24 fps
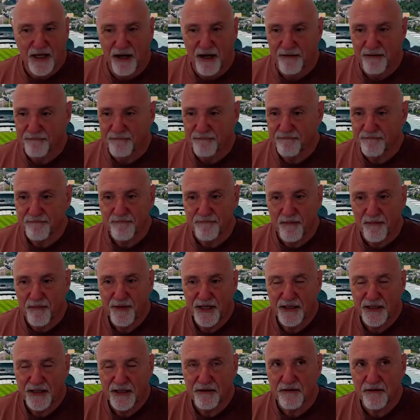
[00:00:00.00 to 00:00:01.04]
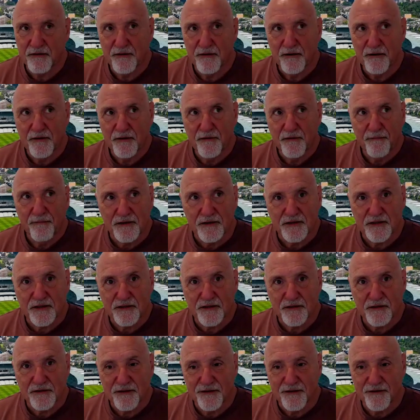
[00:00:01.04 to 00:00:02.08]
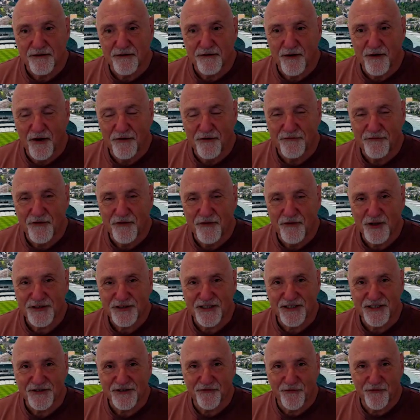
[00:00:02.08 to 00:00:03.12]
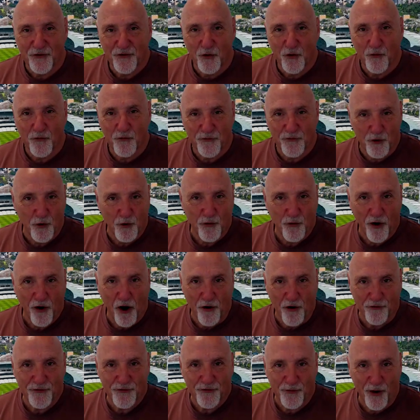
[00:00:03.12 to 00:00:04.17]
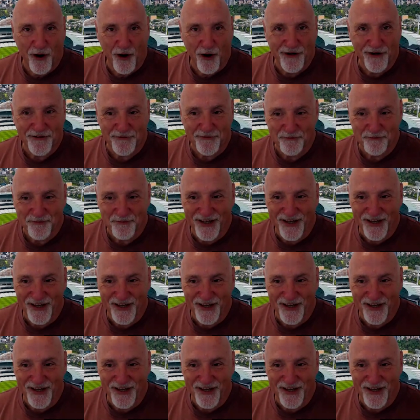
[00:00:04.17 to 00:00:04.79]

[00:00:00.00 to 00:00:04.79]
Yeah. I mean, it's adversity is fuel for growth, right?